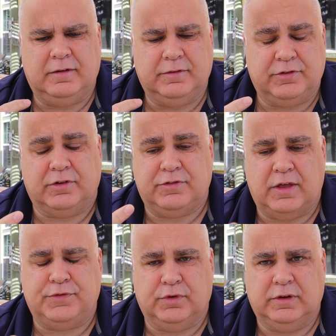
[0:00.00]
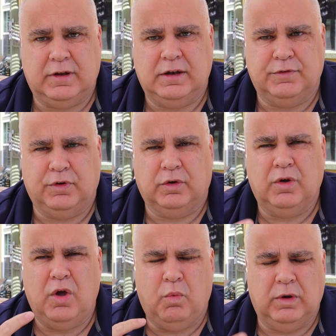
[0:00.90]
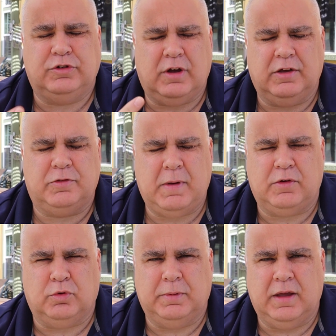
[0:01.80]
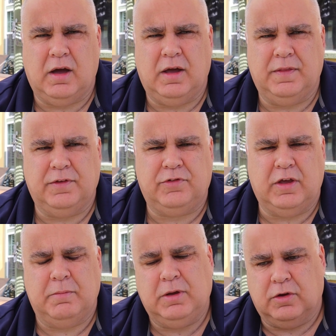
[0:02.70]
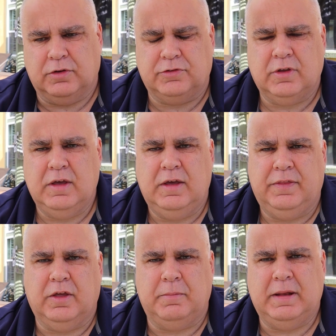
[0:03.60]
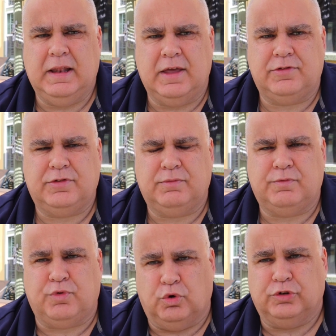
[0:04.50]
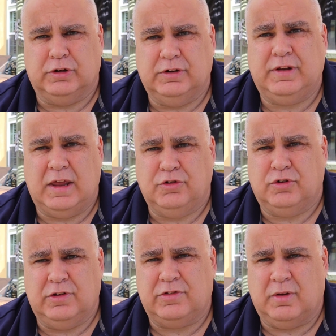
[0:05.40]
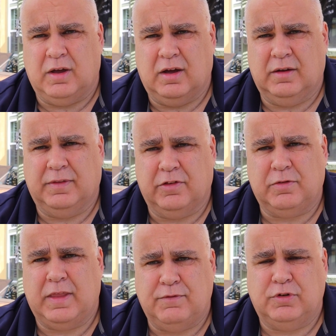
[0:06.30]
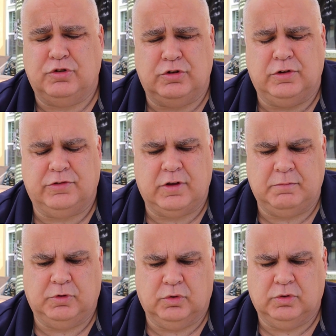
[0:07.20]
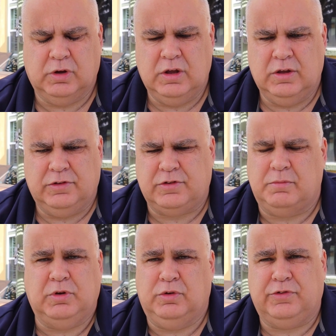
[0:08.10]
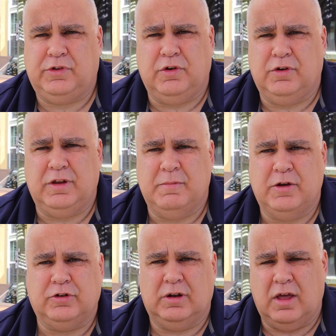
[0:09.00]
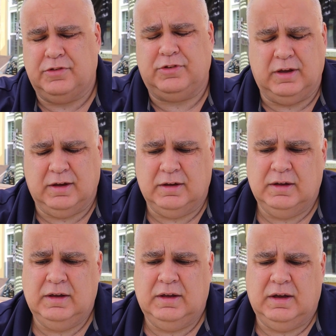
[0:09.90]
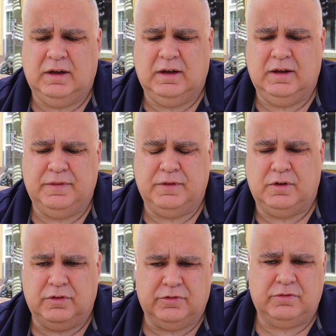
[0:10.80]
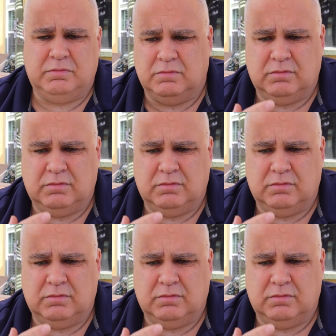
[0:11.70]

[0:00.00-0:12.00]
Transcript: successful at interview, which I expect will be higher this year because there'll be less fraudulent entries. They've introduced some new security measure last year that has